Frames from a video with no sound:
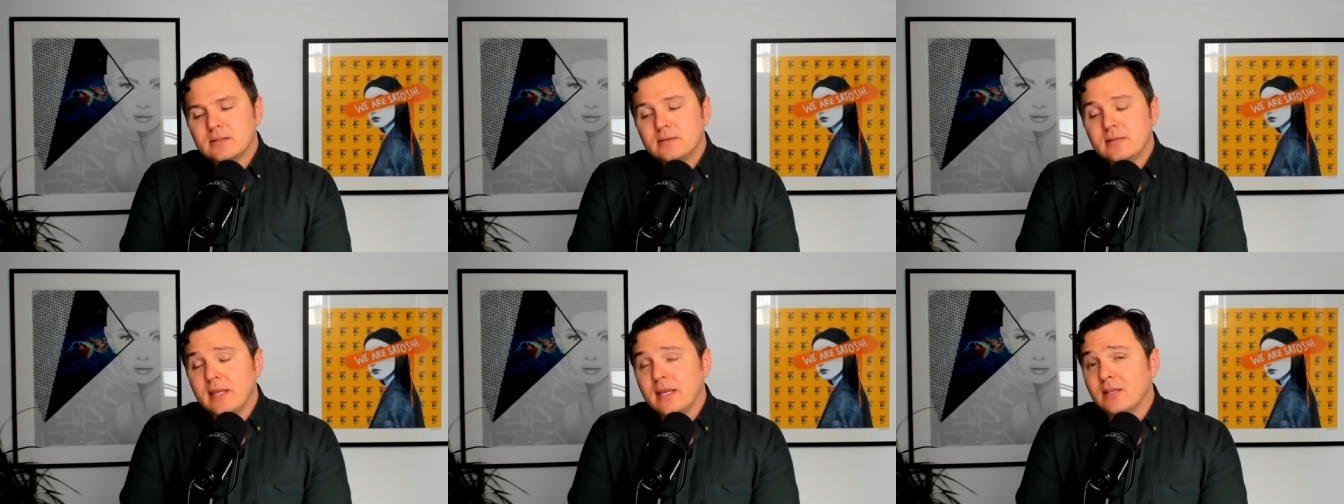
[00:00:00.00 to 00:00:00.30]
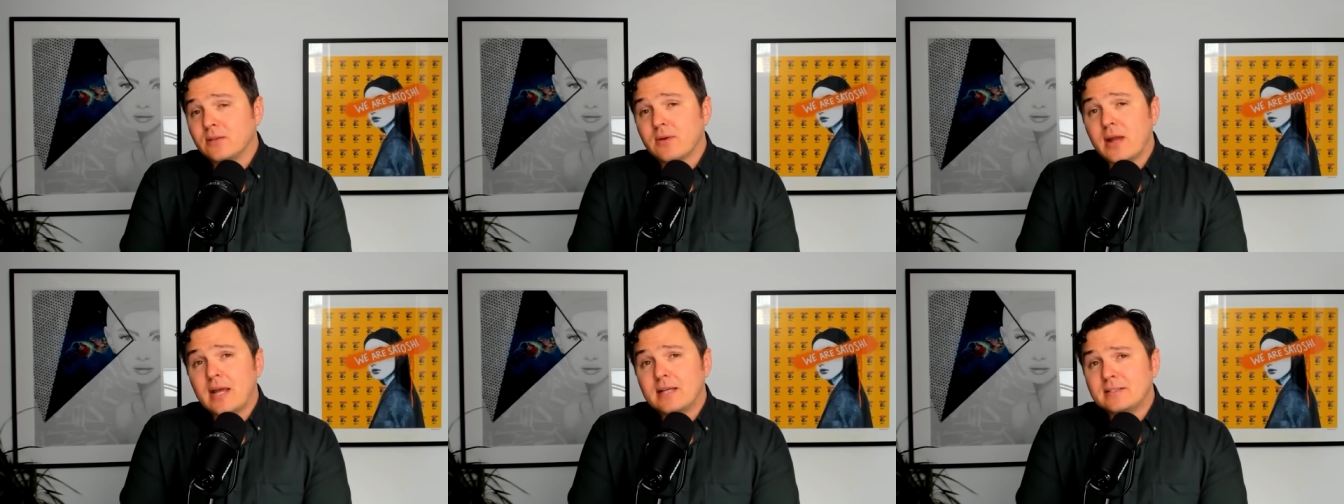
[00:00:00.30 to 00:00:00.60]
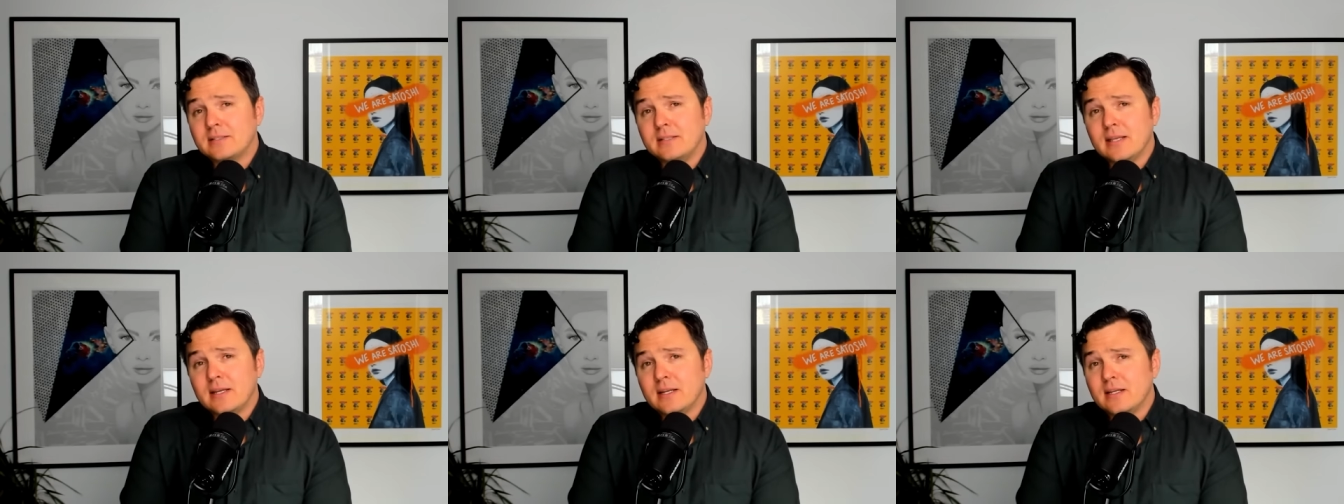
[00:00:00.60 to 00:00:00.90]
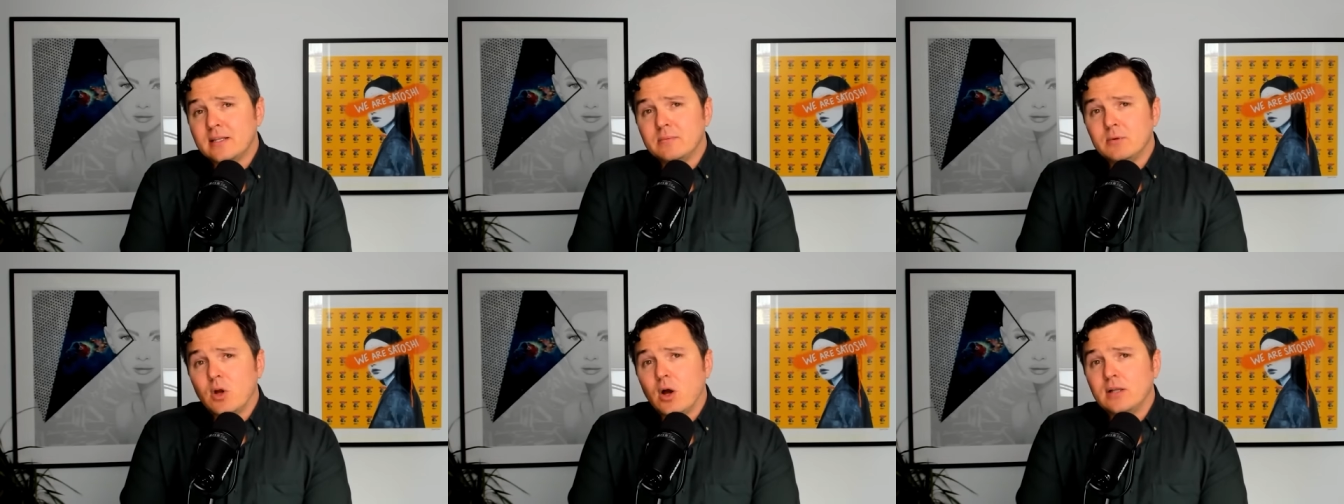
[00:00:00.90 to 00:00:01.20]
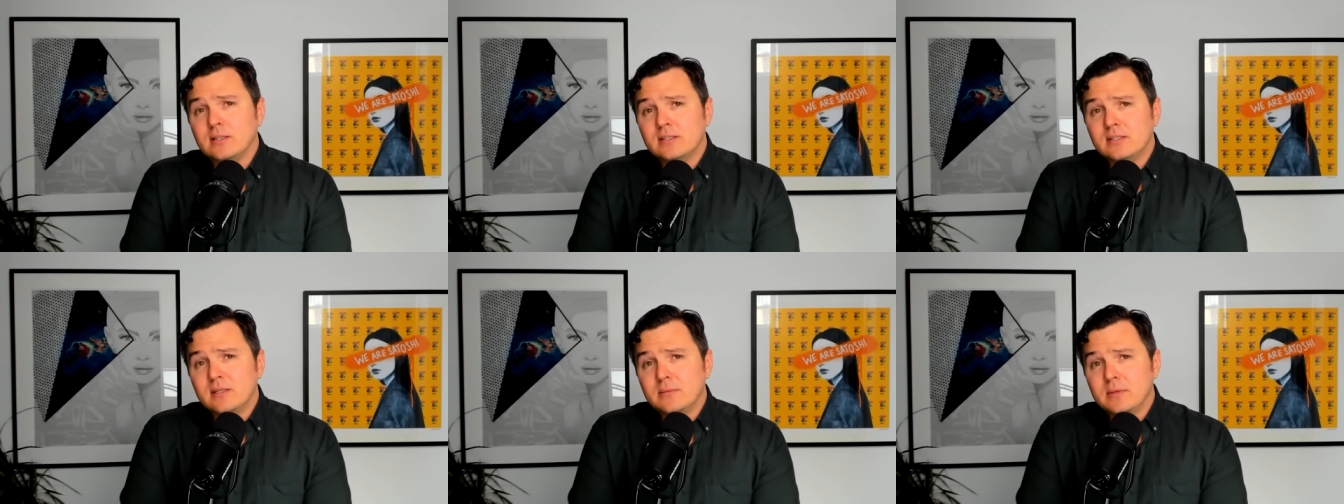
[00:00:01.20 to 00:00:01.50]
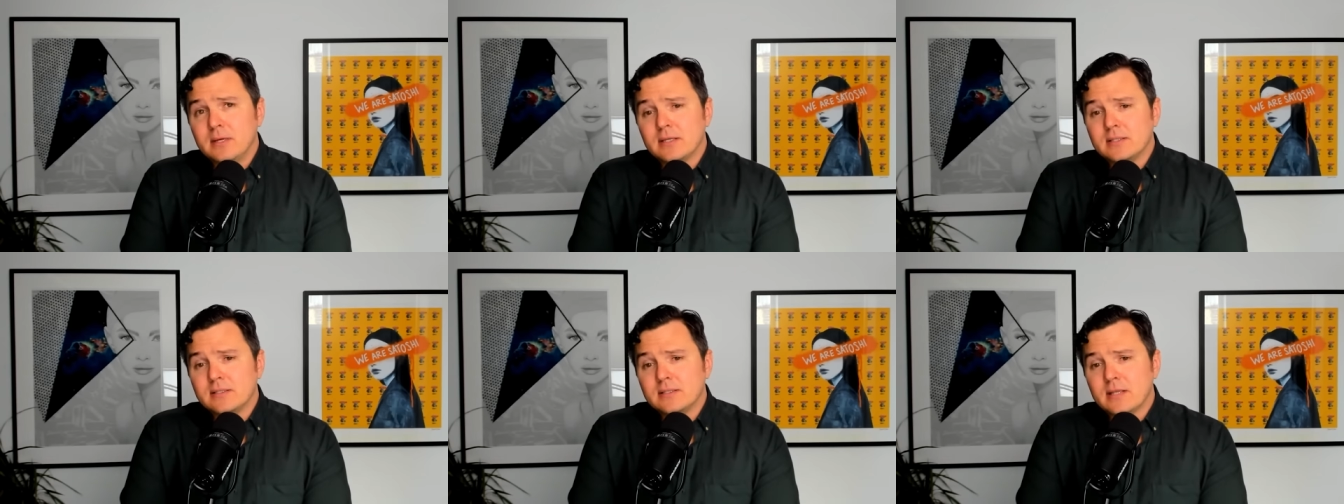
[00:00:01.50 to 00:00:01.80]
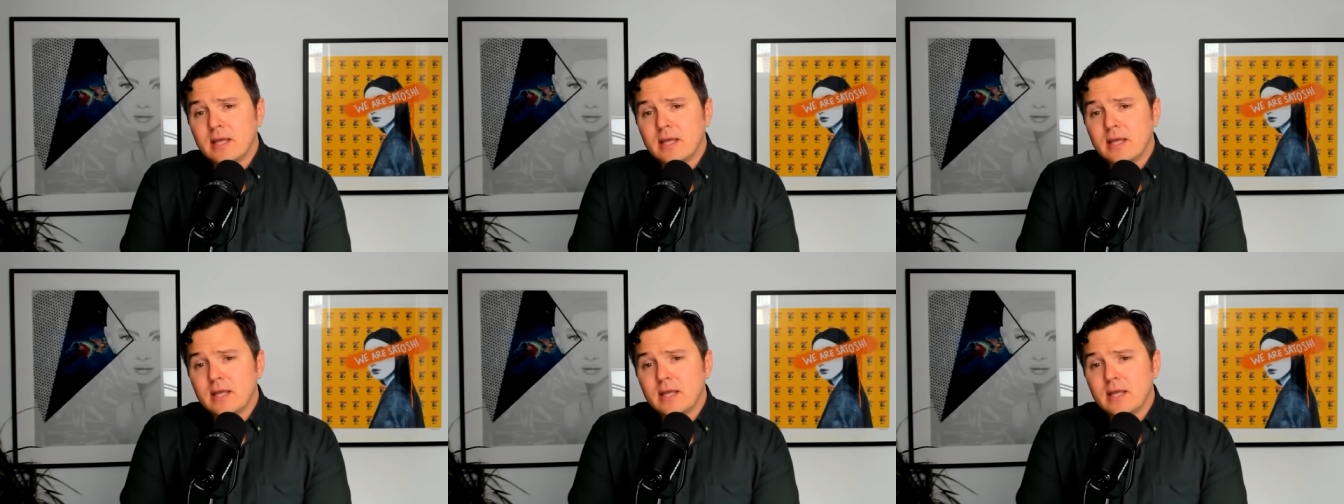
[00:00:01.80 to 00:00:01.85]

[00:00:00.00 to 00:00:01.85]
they get their asses handed to them constantly because of